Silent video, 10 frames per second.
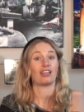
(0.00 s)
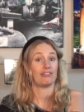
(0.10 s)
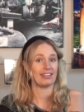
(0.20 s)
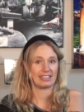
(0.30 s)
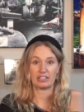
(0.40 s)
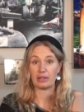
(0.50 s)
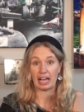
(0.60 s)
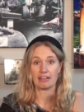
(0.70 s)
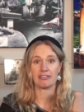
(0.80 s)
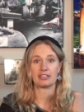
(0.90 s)
giving a little
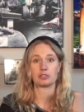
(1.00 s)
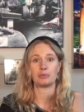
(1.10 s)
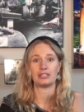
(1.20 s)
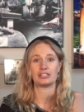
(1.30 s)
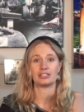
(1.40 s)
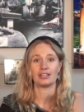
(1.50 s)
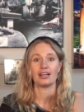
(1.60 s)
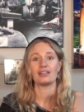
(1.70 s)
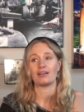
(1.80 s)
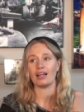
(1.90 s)
elevator speech.
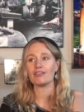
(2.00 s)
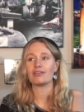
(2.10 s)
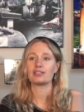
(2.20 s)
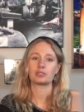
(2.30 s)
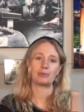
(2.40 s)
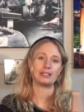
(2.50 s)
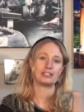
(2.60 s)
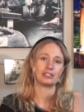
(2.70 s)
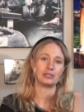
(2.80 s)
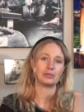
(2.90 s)
An elevator
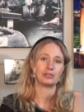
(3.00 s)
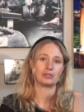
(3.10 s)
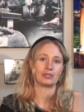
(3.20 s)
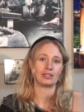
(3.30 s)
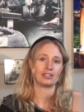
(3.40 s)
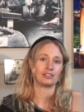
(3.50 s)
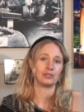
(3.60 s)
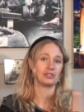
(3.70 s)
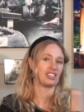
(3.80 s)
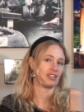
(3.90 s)
speech is used uh, is
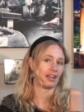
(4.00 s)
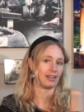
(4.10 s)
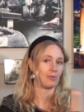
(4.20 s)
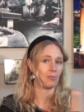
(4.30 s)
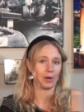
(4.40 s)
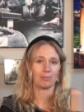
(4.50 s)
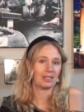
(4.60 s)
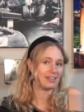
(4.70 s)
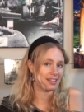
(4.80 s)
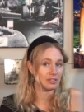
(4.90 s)
used as like a one
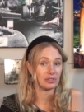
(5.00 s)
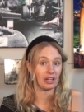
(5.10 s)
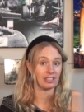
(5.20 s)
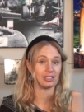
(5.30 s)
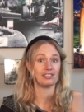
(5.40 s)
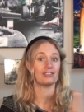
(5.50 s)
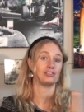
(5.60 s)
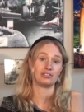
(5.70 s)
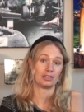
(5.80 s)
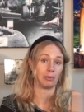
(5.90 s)
minute introduction
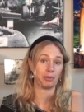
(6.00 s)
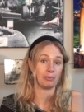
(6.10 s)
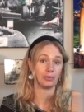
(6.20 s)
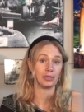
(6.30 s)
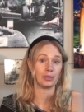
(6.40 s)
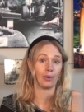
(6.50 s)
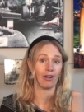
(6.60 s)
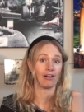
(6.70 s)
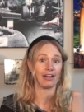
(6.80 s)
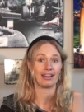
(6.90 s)
to tell people who you
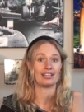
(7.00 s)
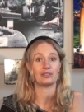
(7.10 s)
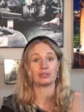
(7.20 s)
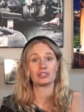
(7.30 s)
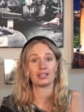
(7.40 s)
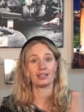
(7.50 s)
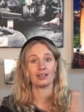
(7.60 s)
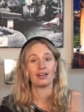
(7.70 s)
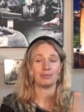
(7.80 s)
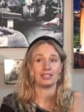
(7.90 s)
are, and it
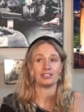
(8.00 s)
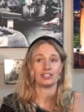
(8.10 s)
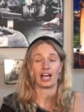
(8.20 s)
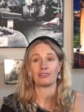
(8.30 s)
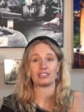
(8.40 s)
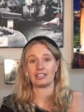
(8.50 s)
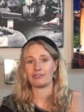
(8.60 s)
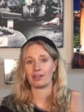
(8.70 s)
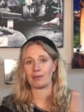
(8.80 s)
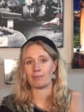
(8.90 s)
usually means you have to
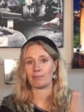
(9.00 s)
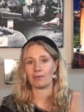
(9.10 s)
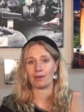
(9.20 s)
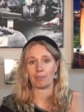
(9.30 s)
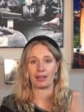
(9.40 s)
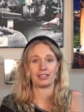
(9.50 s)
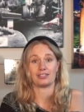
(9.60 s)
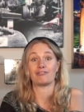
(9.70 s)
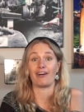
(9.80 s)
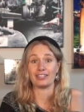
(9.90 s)
give them a
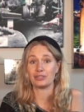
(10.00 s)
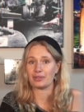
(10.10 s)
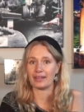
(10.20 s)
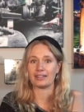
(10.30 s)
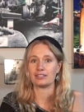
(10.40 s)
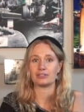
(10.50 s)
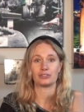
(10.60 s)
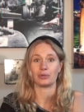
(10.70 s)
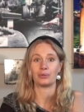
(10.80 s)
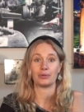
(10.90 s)
place to find you later.
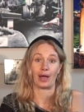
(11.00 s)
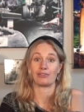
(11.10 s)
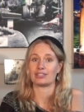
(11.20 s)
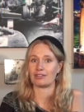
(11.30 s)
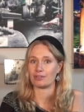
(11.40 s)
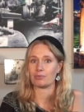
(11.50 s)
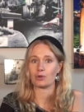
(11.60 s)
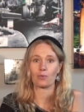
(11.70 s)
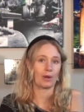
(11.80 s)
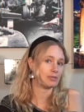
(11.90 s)
So you have to give them
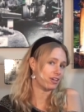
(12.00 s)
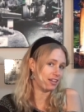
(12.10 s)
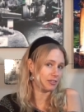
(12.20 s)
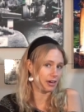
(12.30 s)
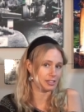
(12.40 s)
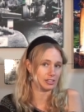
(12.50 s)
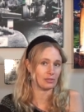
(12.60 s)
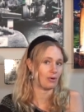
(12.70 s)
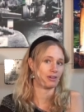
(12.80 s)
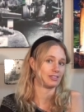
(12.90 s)
your website address
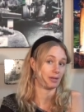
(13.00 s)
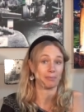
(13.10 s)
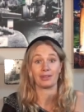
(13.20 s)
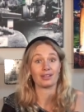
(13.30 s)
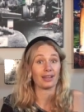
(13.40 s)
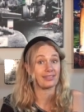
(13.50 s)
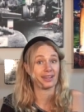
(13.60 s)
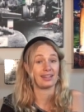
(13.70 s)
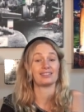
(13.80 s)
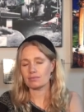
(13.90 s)
or something like
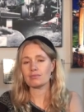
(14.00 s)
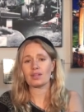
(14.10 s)
that.